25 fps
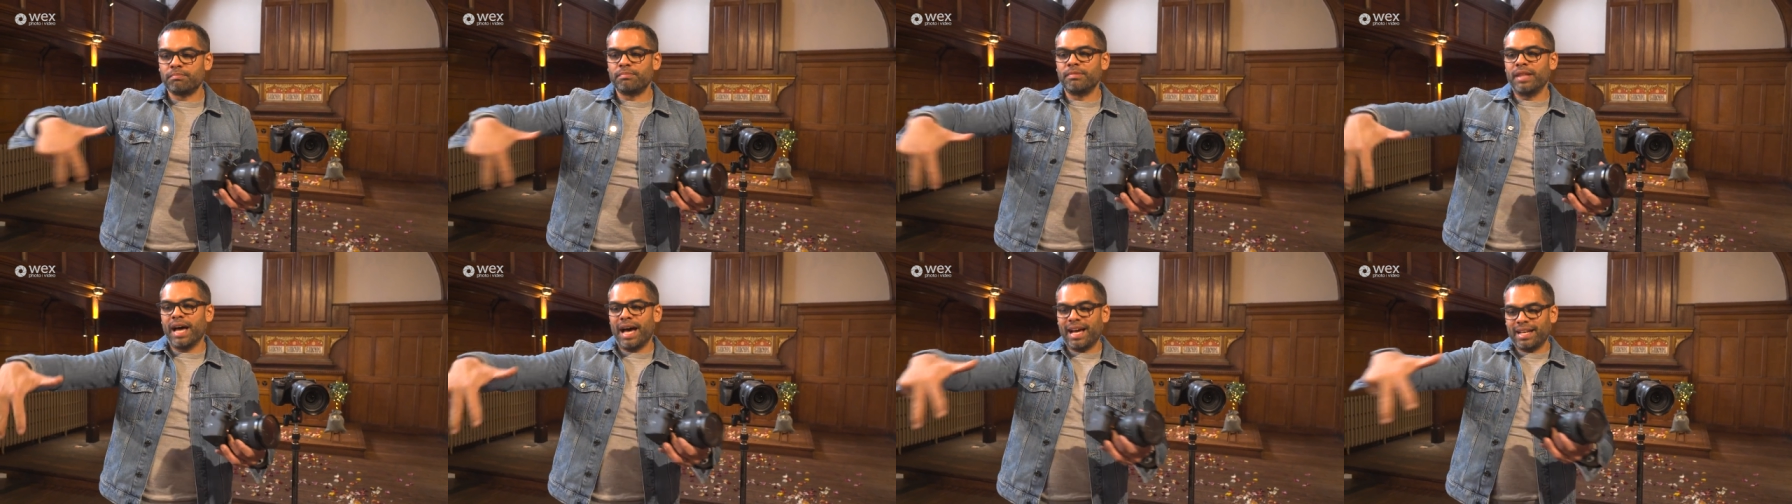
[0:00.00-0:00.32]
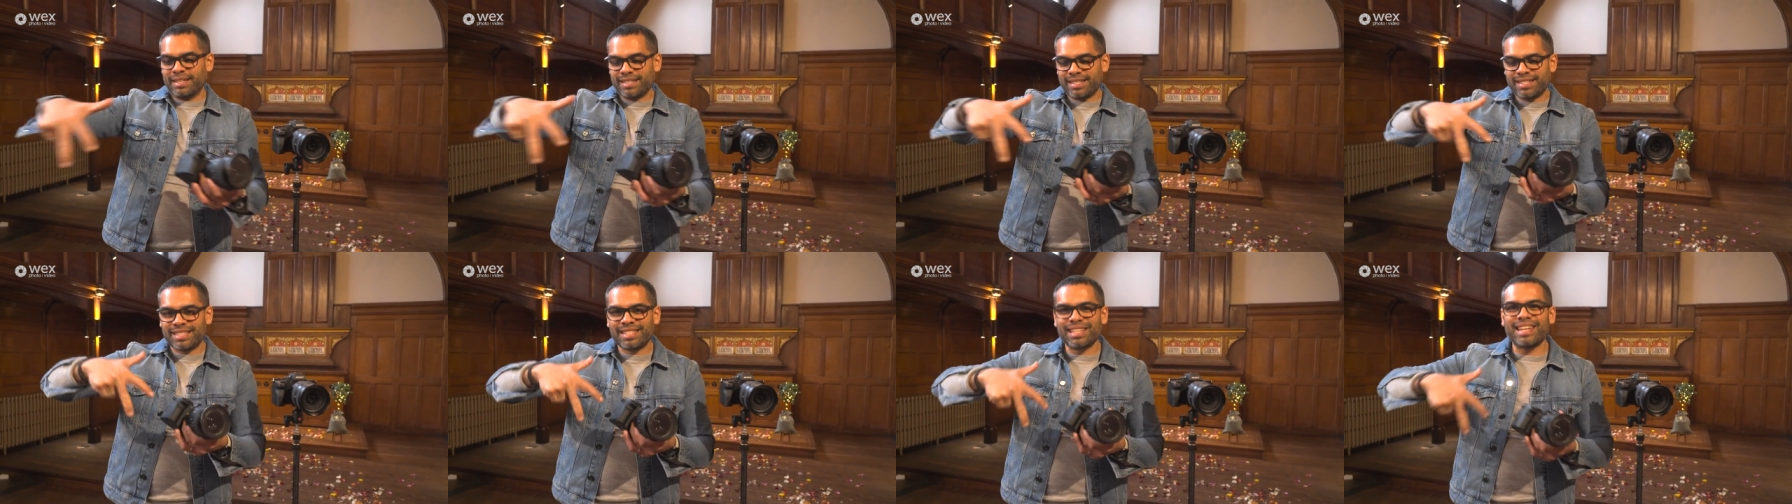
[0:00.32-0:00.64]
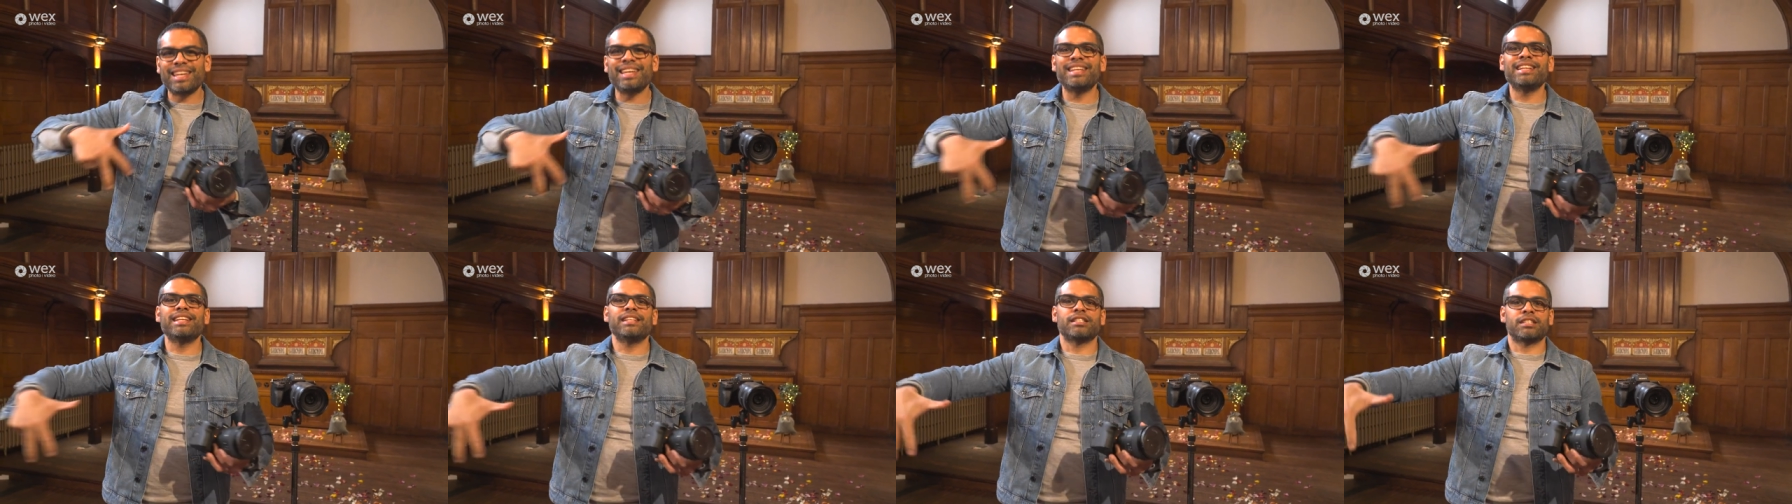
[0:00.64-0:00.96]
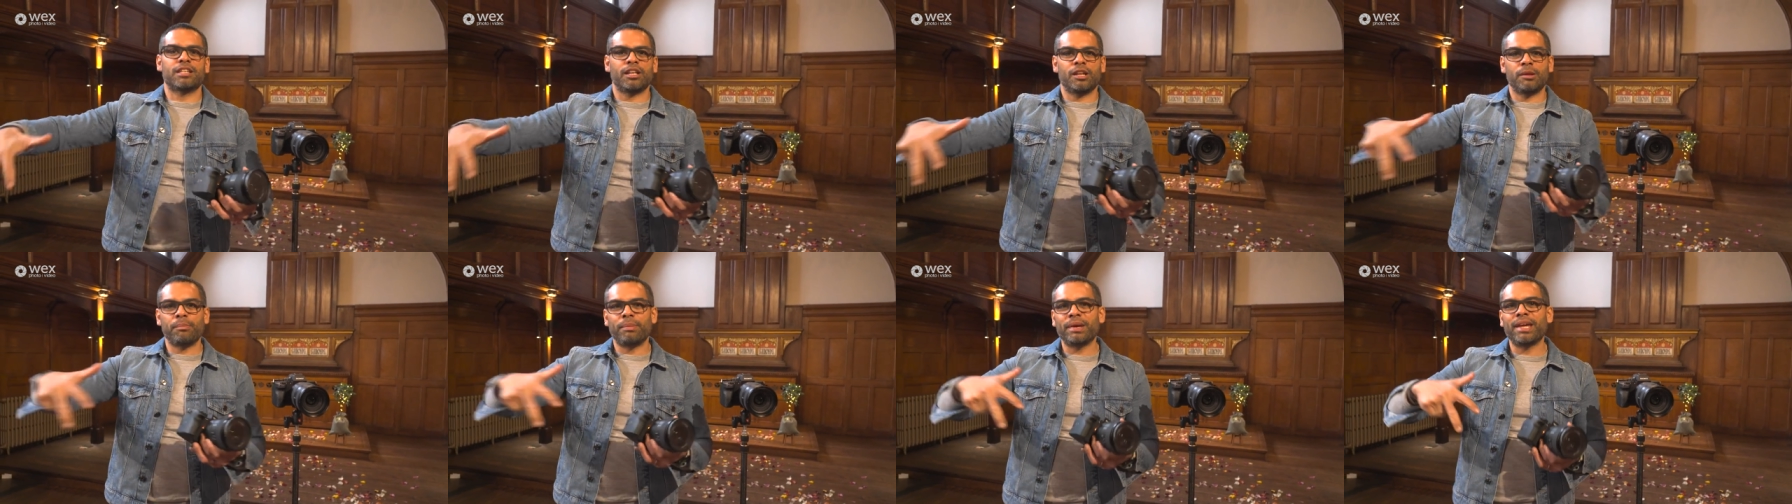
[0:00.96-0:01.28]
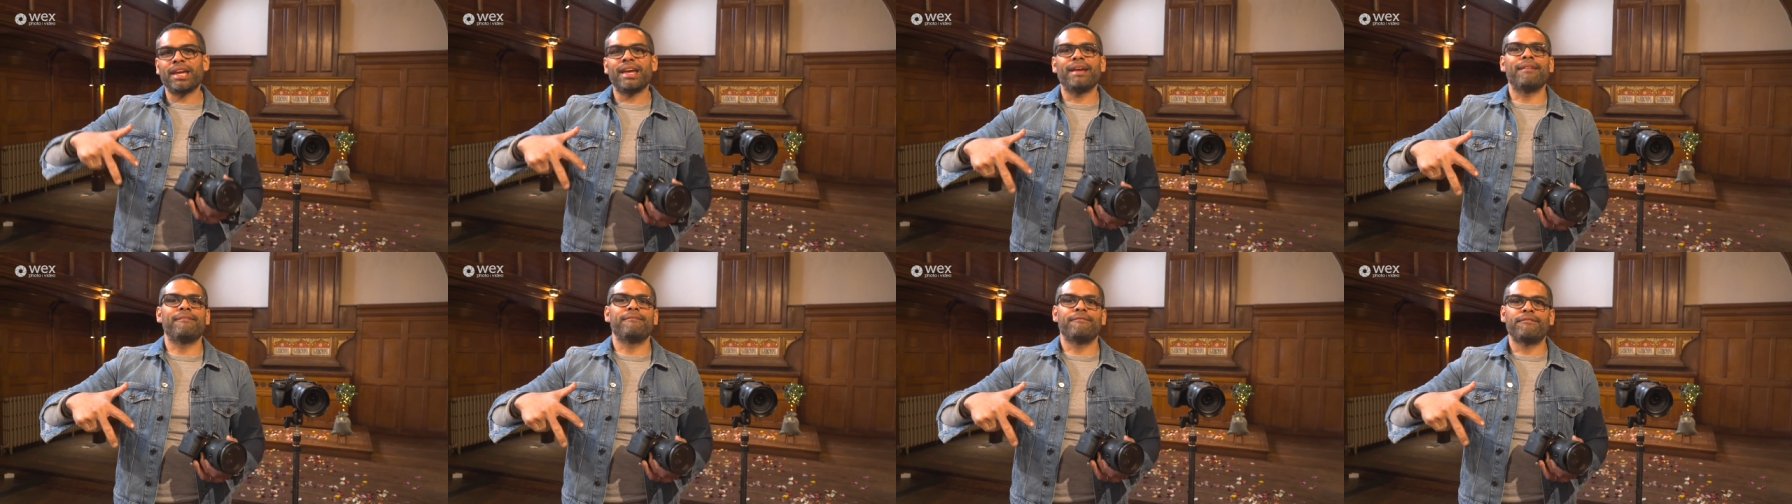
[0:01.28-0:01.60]
that scene is going to be
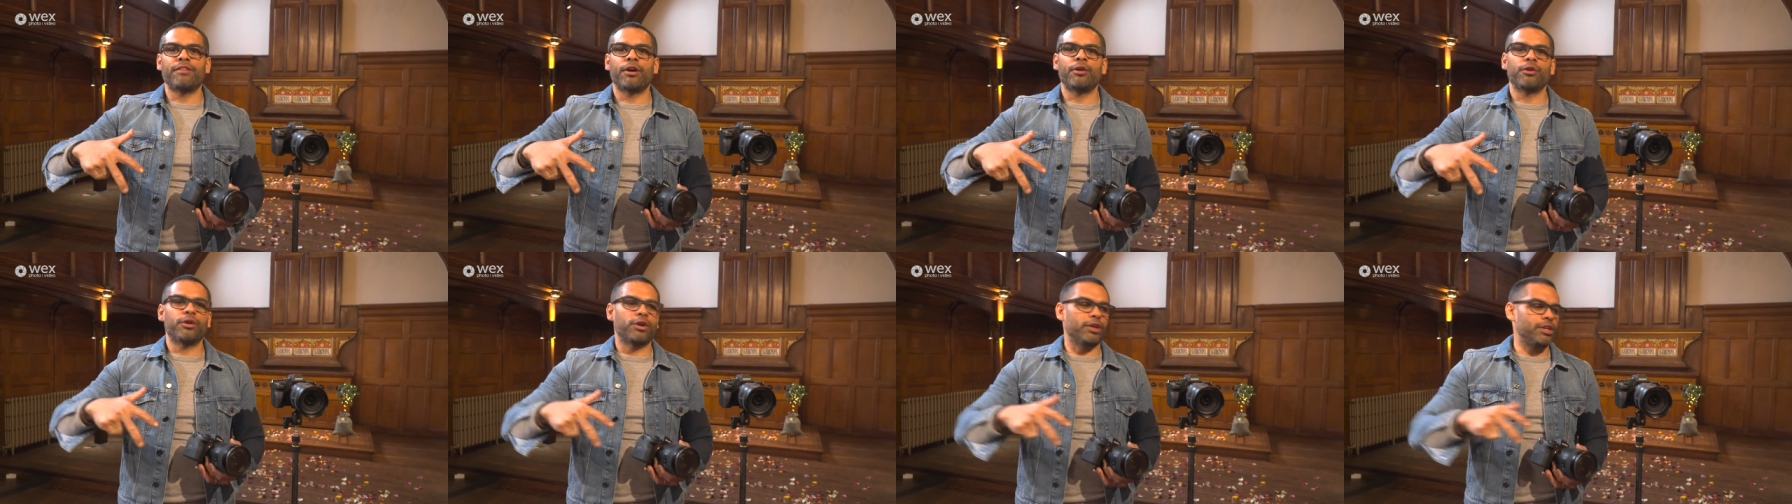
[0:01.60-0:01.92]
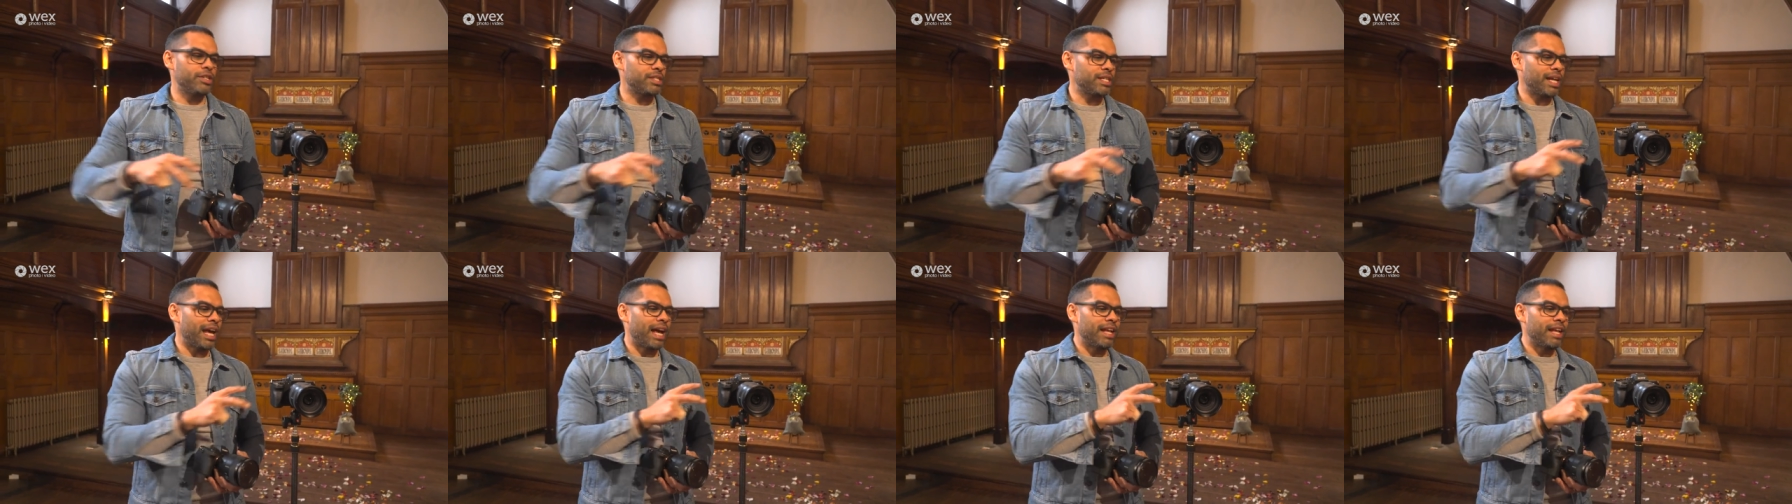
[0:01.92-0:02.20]
in focus.